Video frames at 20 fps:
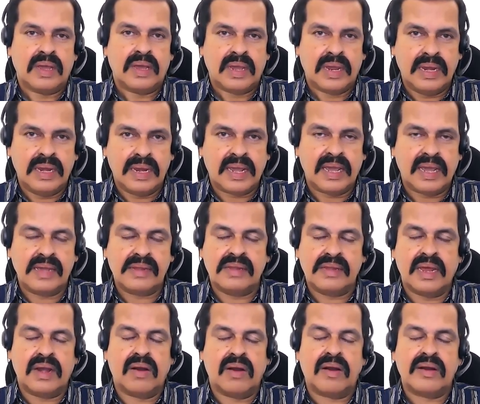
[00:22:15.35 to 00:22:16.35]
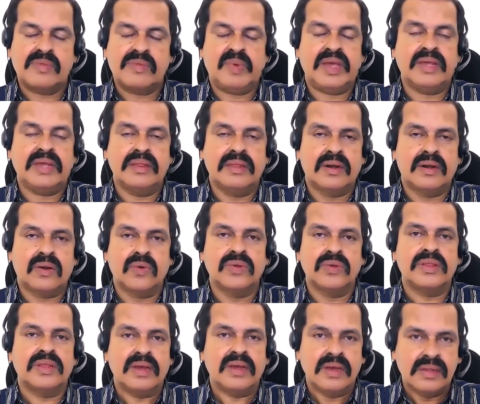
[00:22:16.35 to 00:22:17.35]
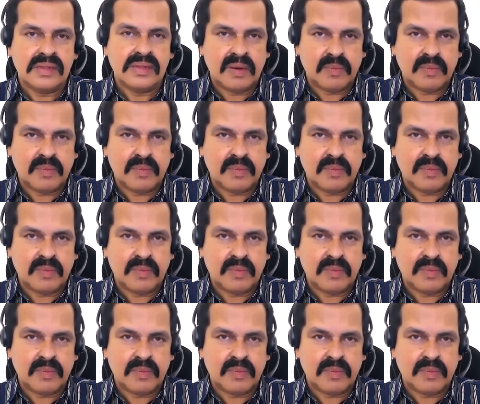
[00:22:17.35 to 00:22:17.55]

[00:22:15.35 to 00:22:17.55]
in case they're not speaking the truth, is